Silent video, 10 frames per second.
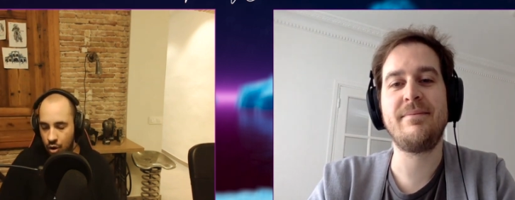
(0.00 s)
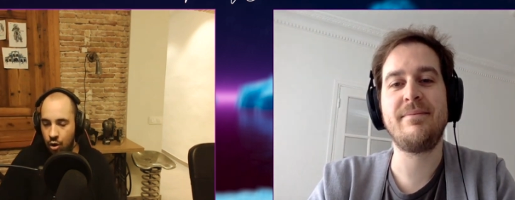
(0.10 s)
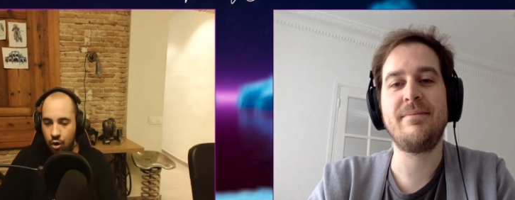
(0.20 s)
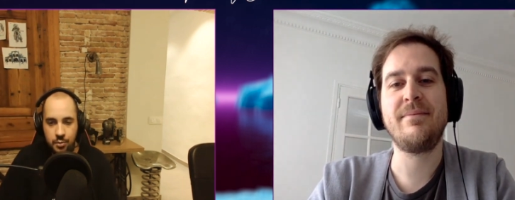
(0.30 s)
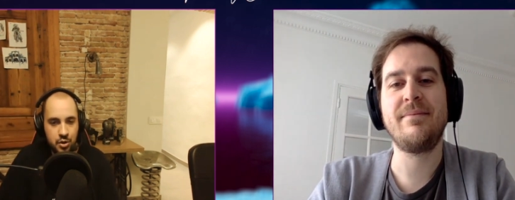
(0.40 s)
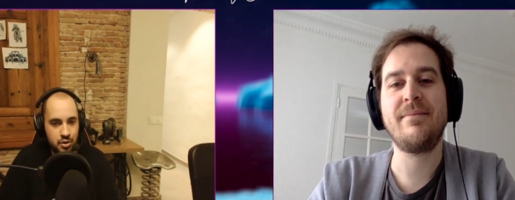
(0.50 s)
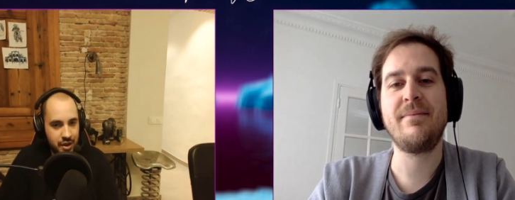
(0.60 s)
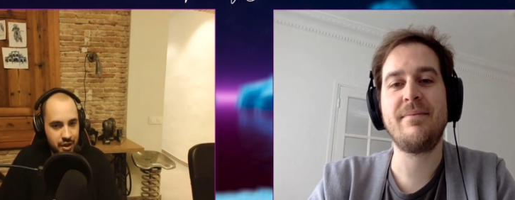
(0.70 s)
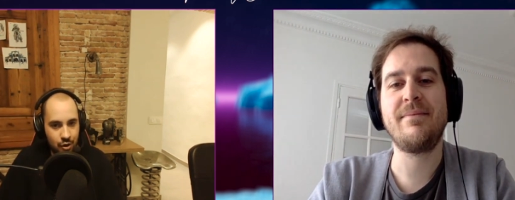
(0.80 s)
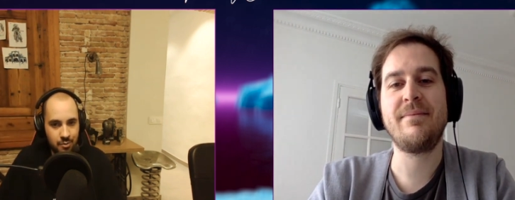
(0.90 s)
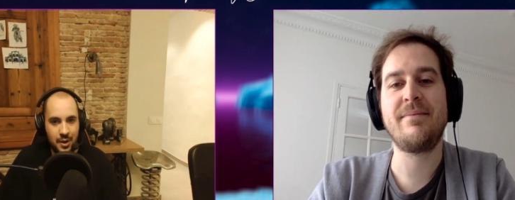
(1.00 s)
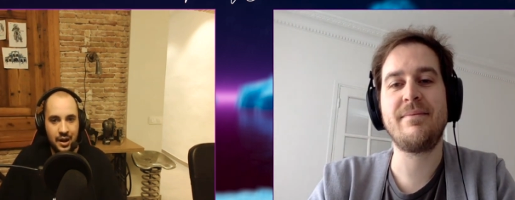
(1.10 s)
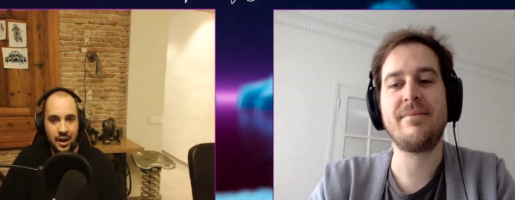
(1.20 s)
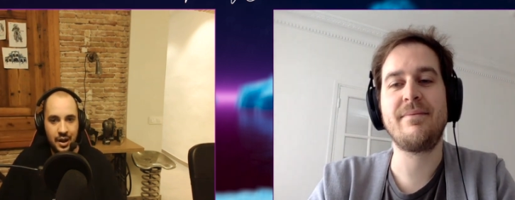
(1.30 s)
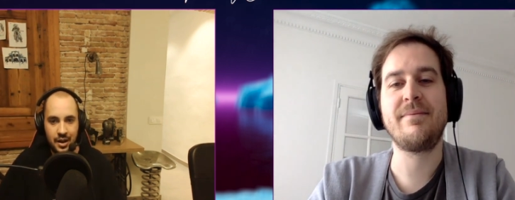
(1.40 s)
Speaker 1: obviously
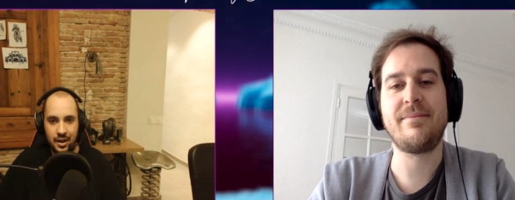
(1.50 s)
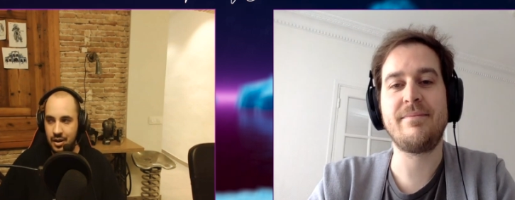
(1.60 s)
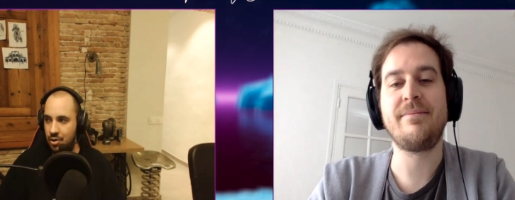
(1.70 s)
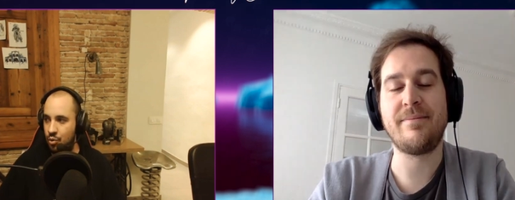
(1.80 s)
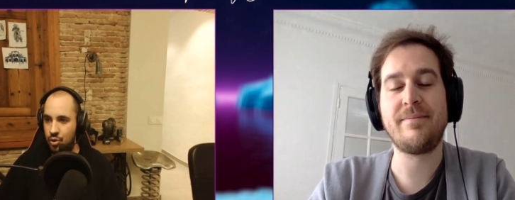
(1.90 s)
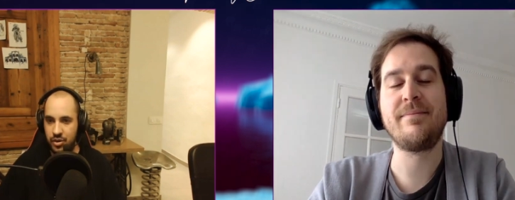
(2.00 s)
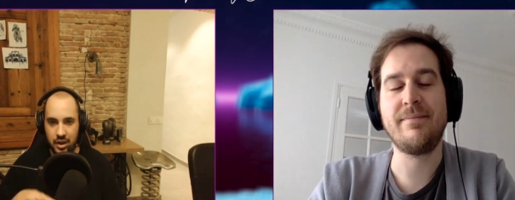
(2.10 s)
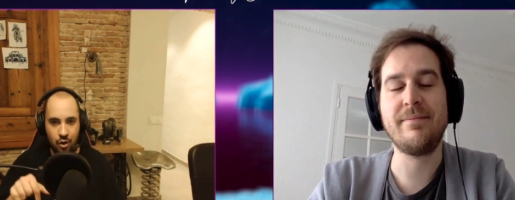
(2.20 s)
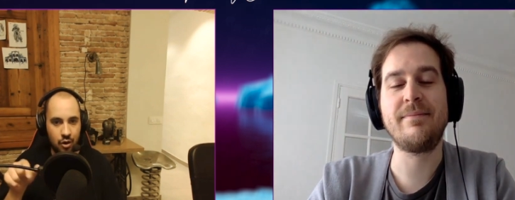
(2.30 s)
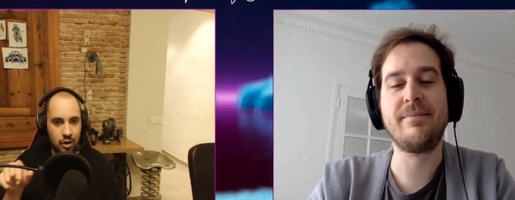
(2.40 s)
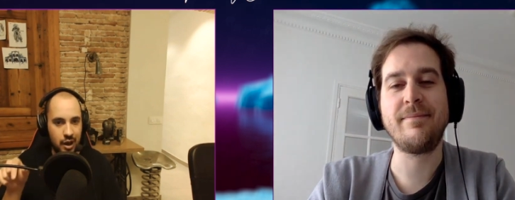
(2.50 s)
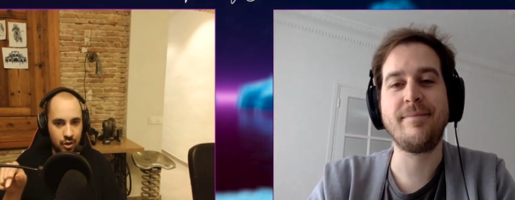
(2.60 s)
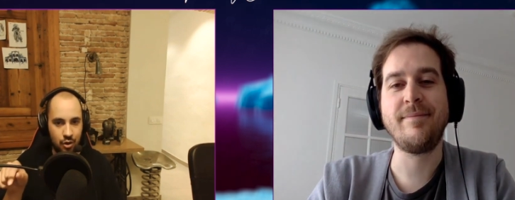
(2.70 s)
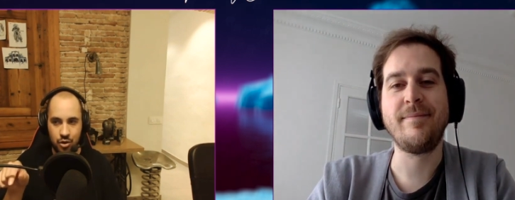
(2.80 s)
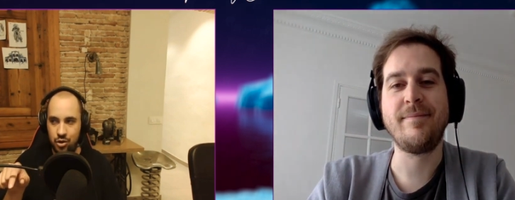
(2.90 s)
normal. With an
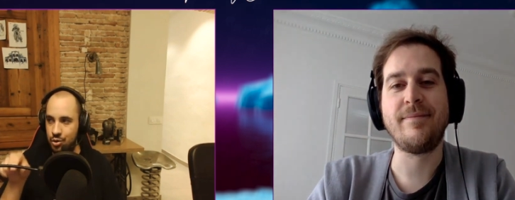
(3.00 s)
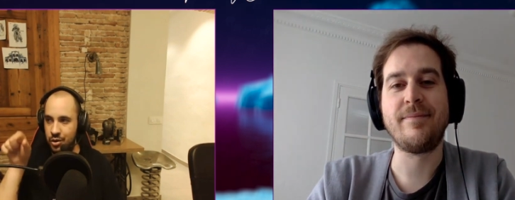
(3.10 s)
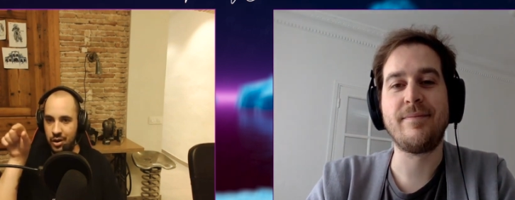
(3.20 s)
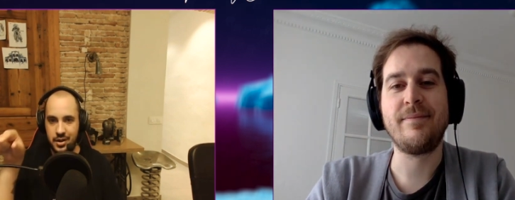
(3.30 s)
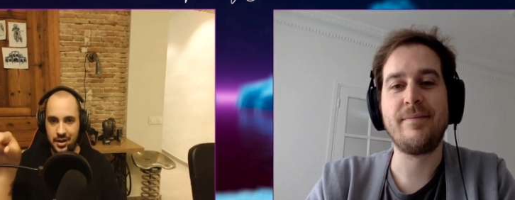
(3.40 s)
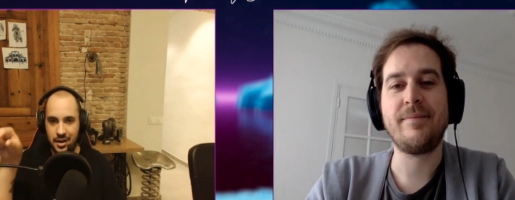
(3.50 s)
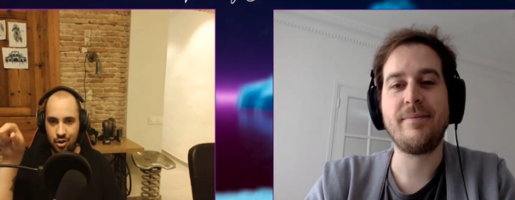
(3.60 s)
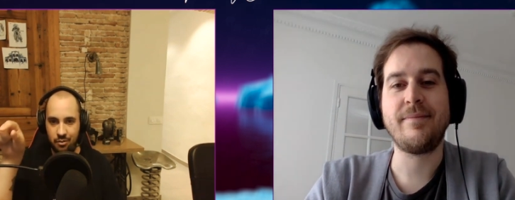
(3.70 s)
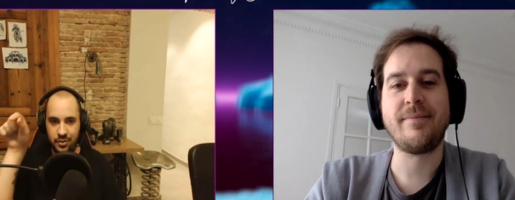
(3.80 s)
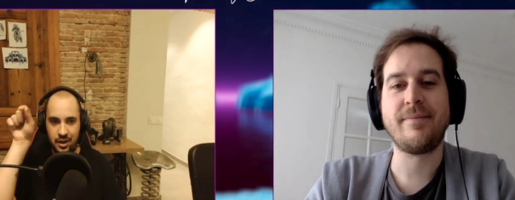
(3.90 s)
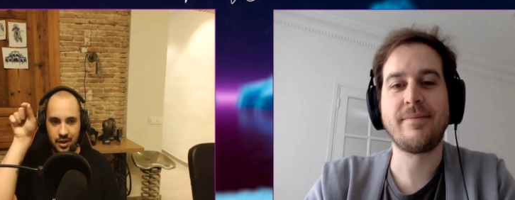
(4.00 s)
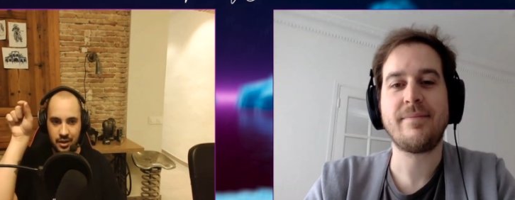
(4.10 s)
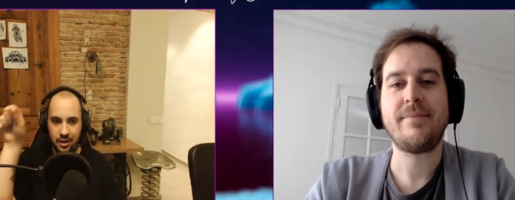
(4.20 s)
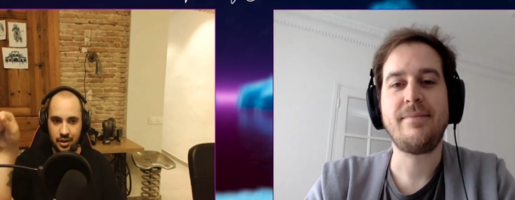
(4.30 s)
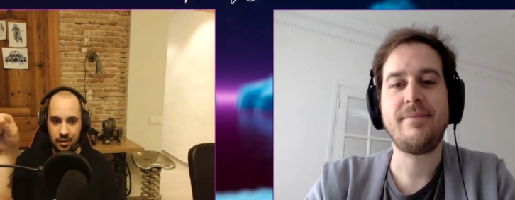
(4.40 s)
online course, you don't understand something,
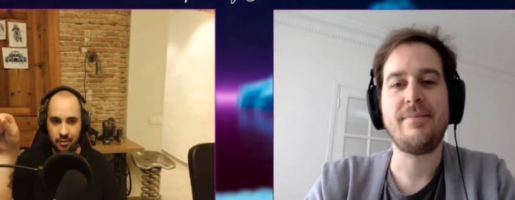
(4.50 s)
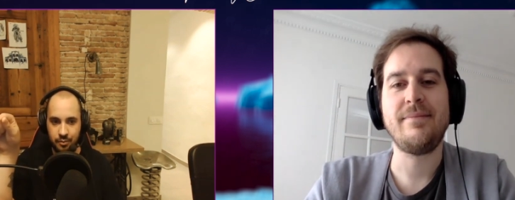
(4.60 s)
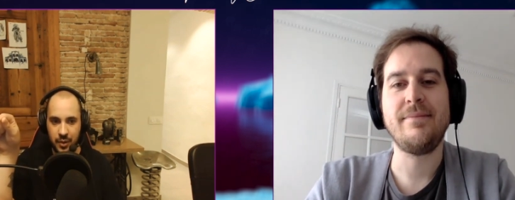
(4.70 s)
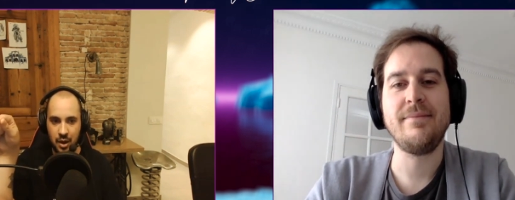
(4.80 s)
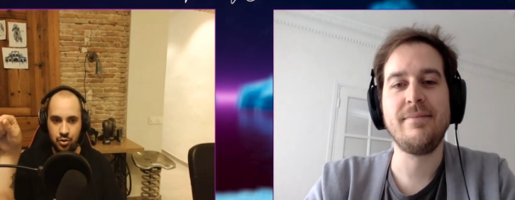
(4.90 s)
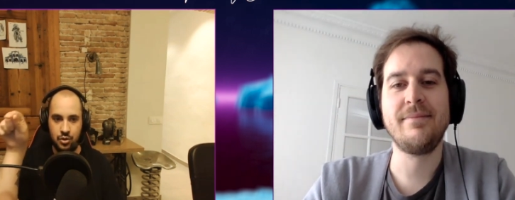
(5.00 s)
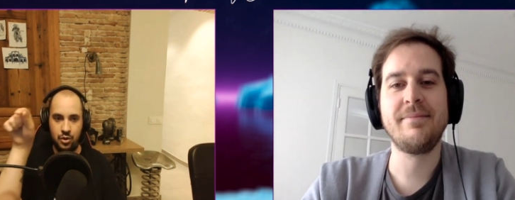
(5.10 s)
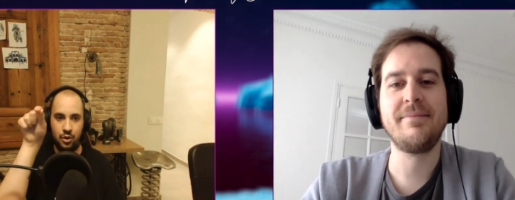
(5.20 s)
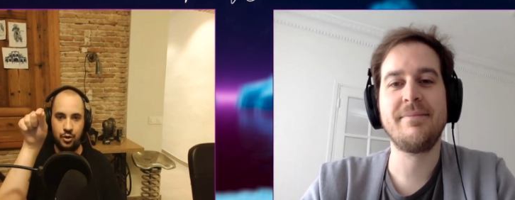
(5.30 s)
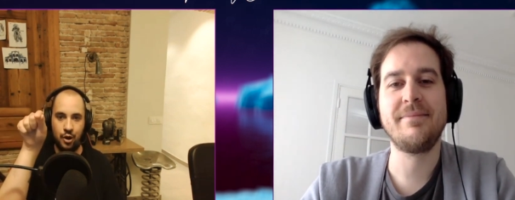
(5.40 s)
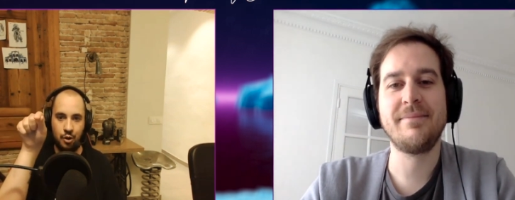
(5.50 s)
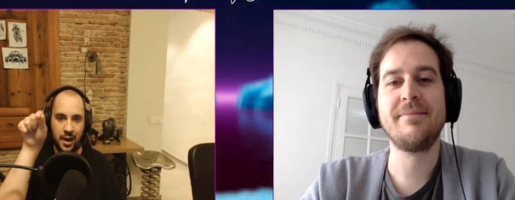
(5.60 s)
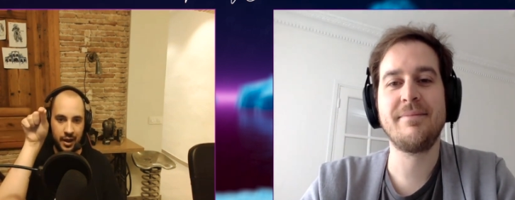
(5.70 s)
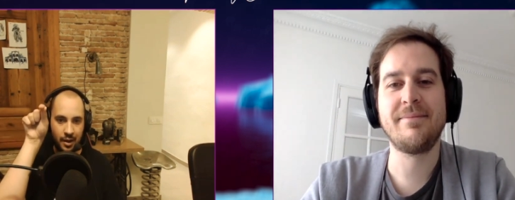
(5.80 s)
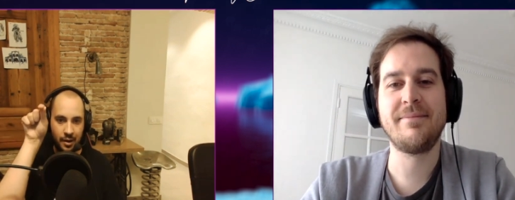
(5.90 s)
pause, go
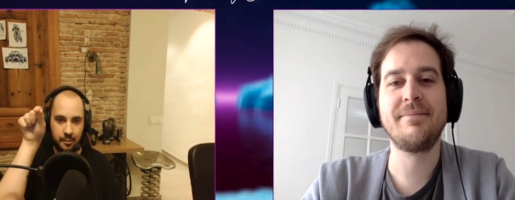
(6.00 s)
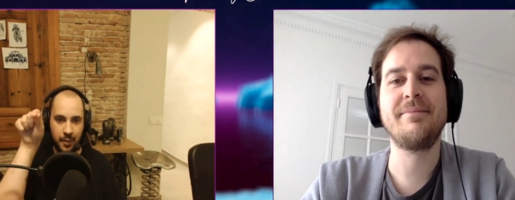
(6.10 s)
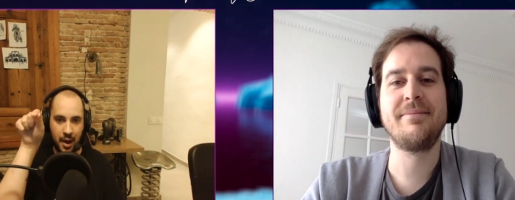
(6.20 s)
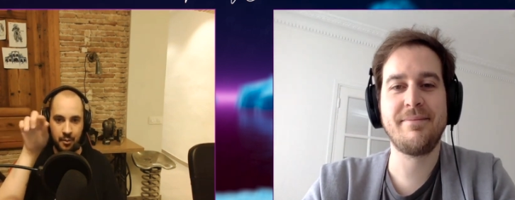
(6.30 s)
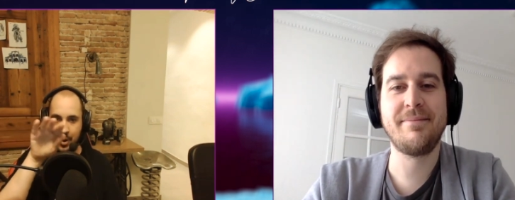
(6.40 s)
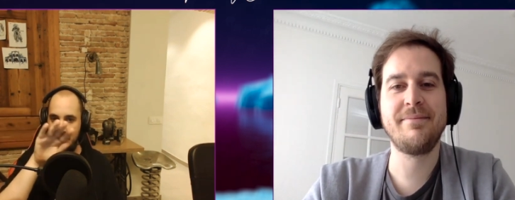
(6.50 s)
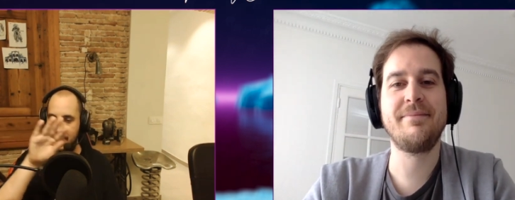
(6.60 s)
back, bam.